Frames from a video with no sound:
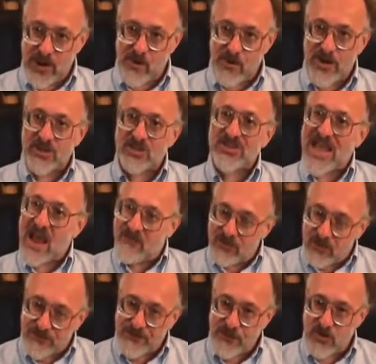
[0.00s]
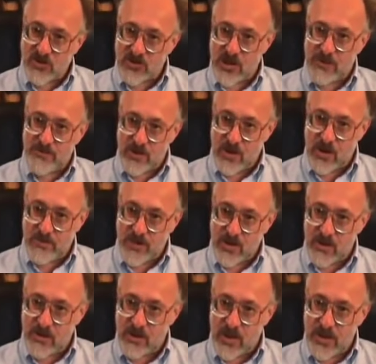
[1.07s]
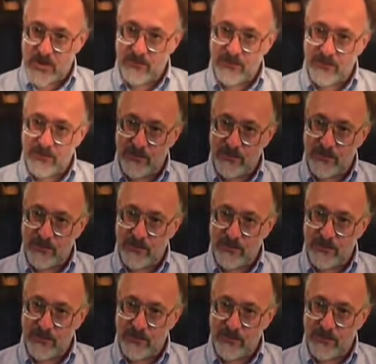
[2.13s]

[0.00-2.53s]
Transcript: areas now for the first time are coming online.